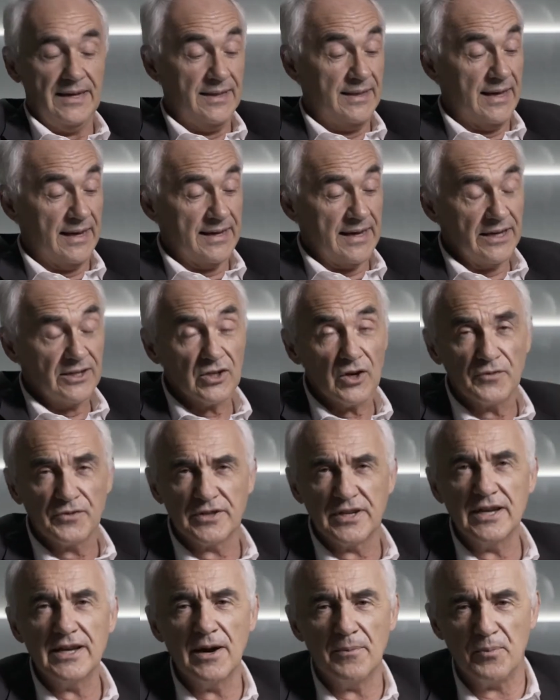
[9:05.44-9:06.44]
In the case
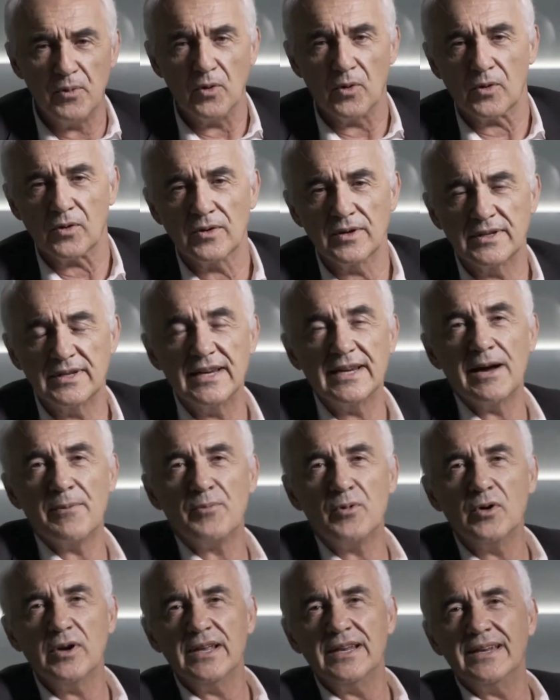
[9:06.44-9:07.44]
of Singapore,
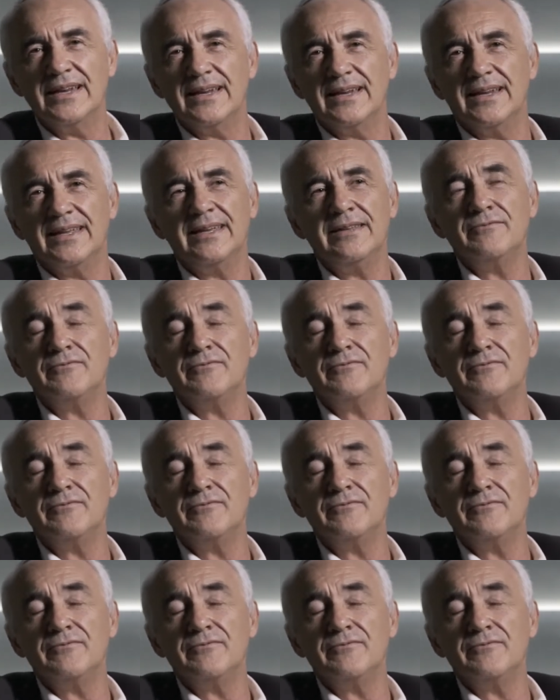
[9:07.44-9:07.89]
Singapore in